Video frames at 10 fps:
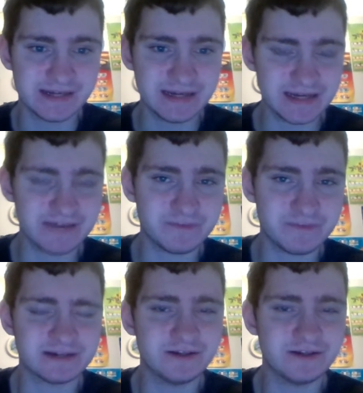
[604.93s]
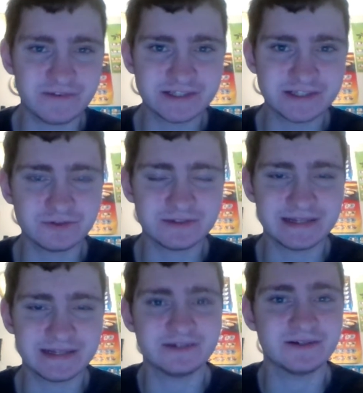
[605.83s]
if you market no for children,
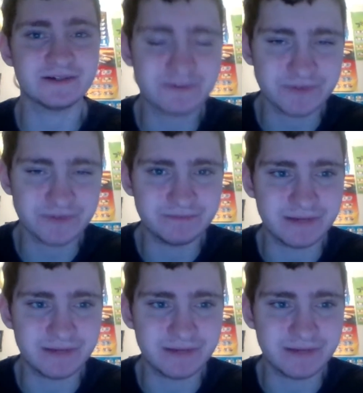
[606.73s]
then you're screwed.